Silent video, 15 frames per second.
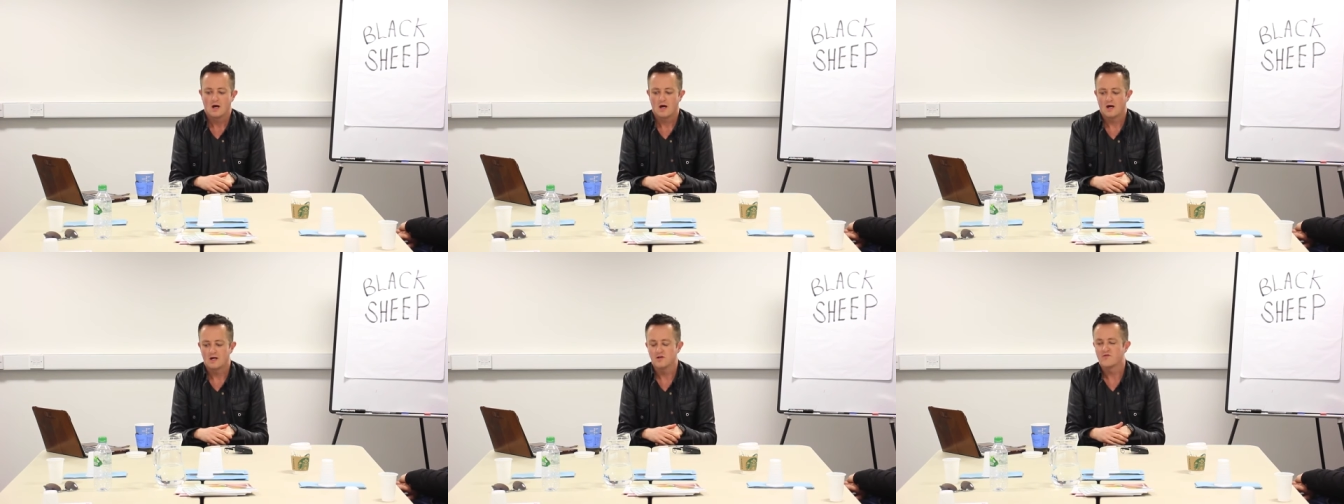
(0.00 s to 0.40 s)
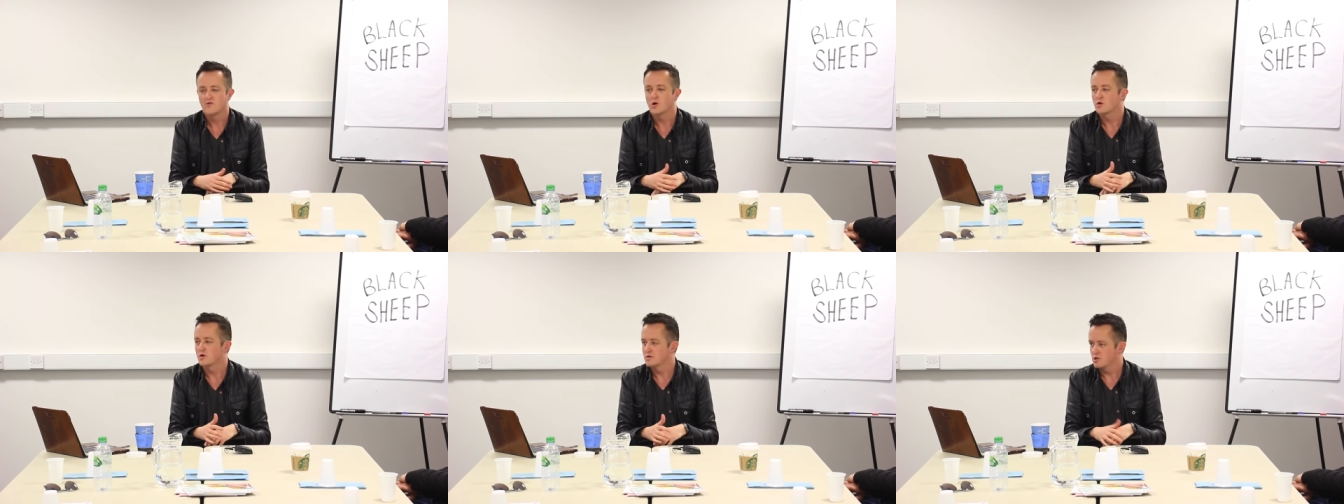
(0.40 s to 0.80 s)
uh, and
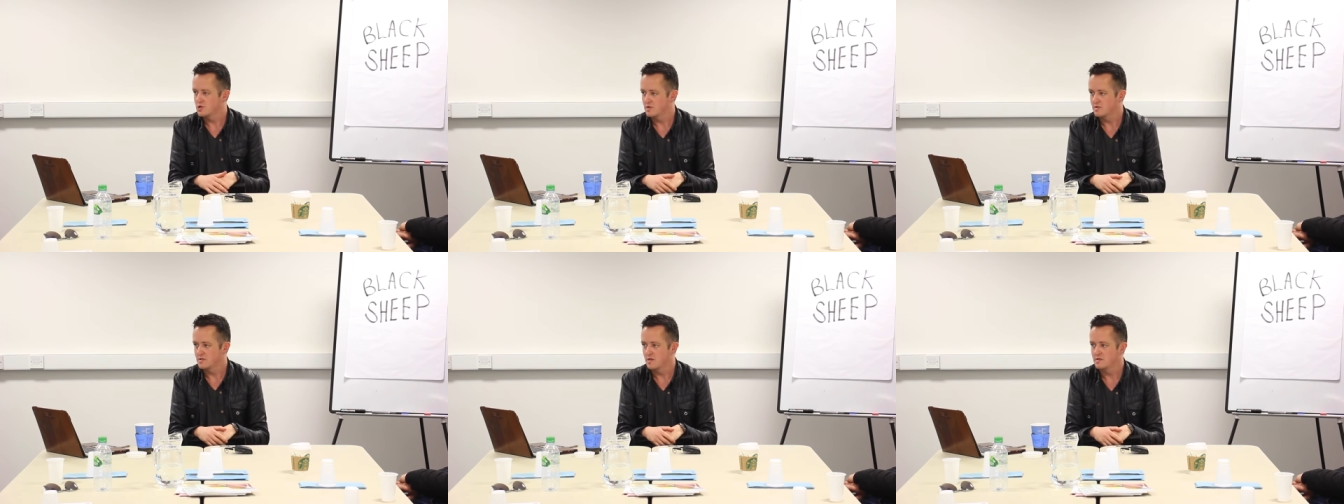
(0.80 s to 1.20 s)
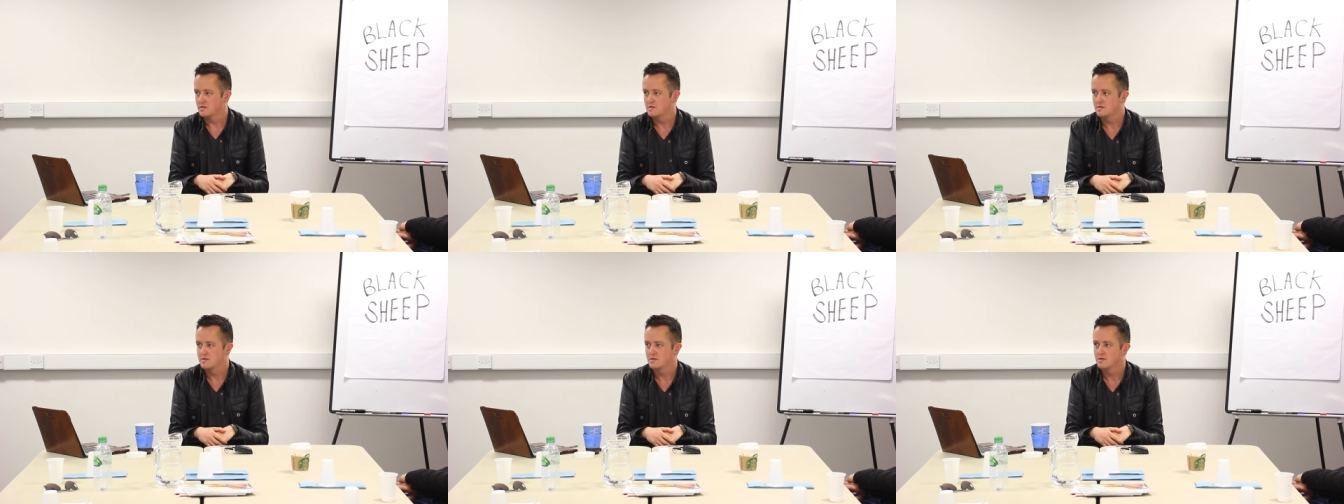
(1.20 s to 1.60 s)
you've got good at shit
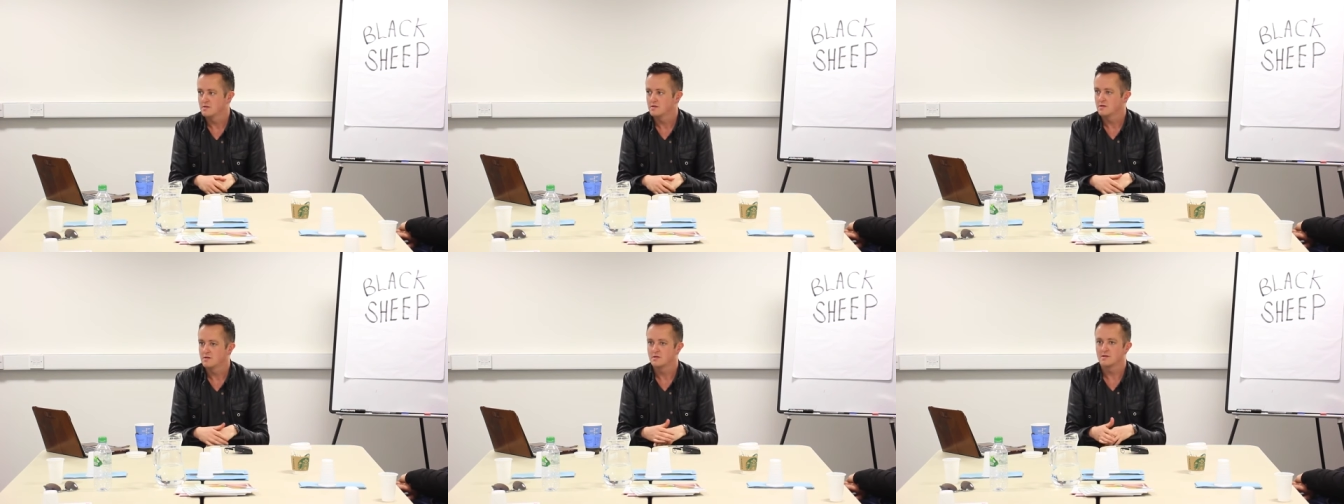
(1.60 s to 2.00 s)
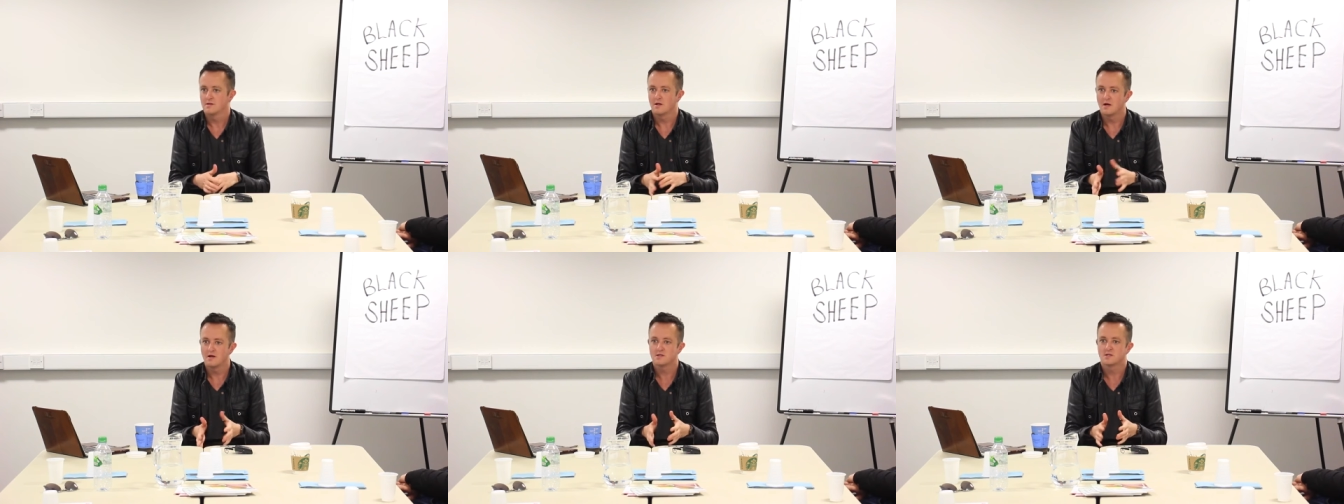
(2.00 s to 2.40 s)
tests,
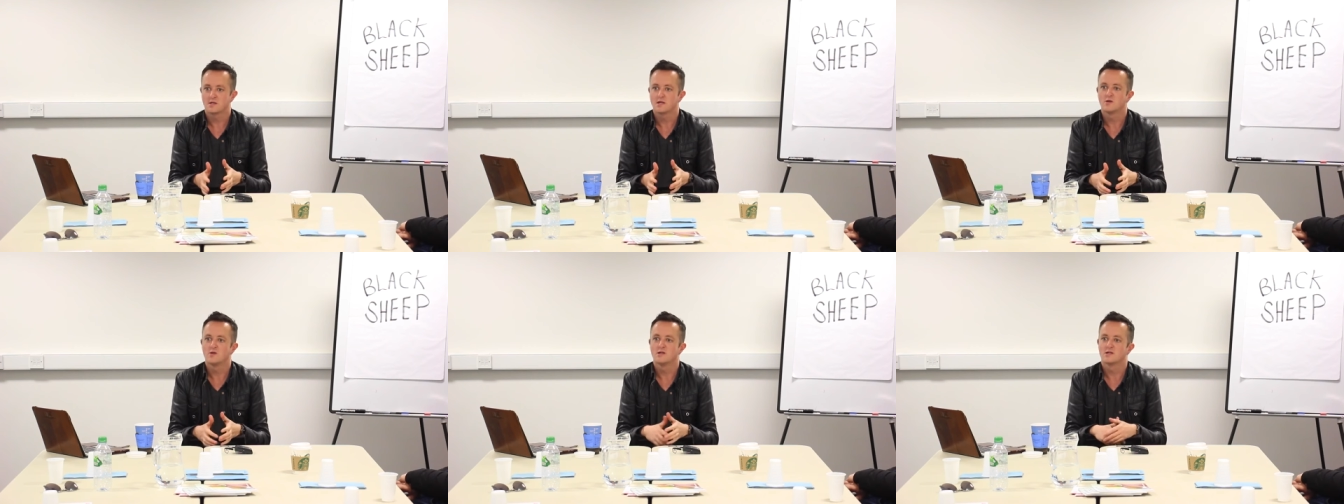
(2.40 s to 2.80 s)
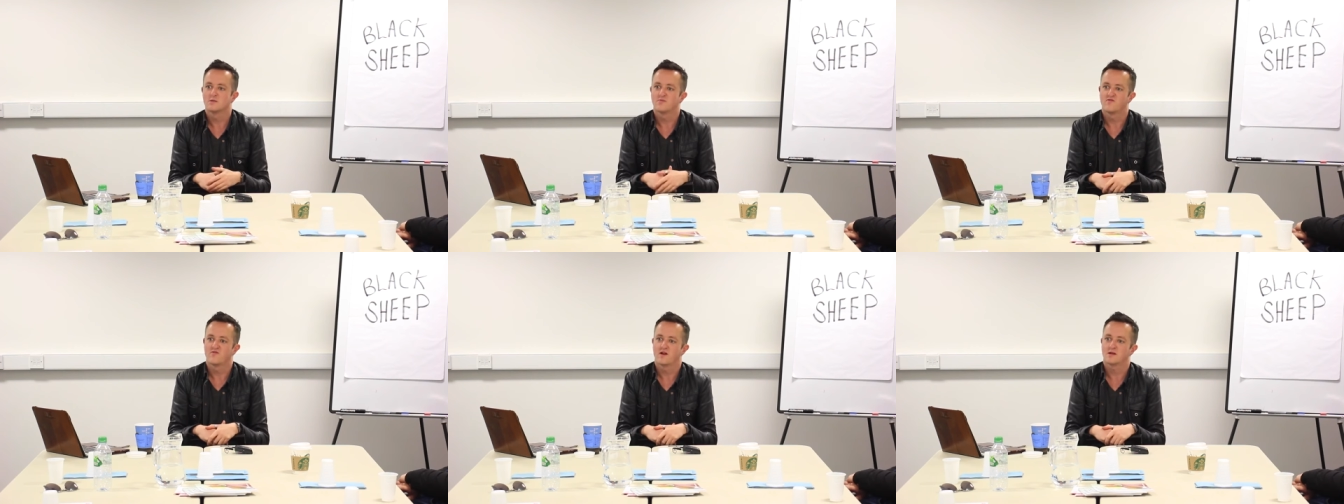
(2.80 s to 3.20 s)
the last thing you need
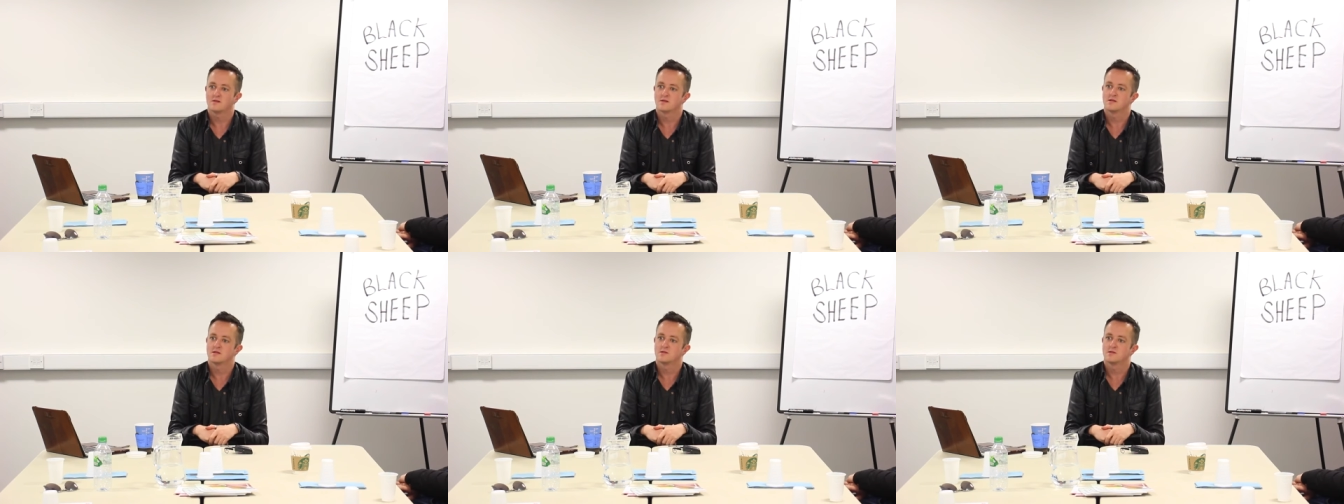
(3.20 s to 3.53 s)
to perfect,